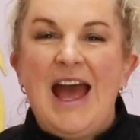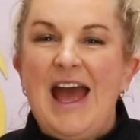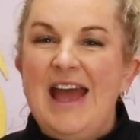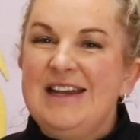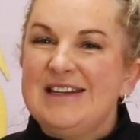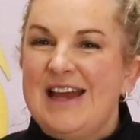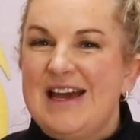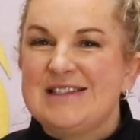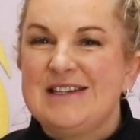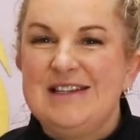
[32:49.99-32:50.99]
and it
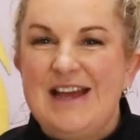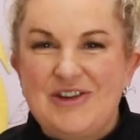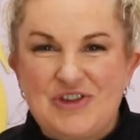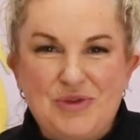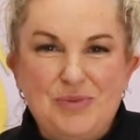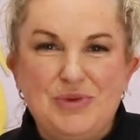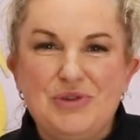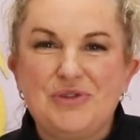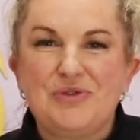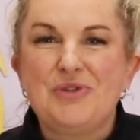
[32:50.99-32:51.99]
has a natural,
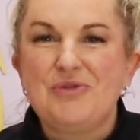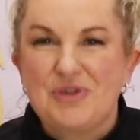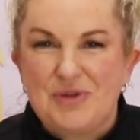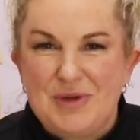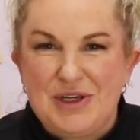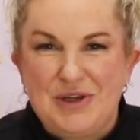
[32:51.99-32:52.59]
beautiful ruby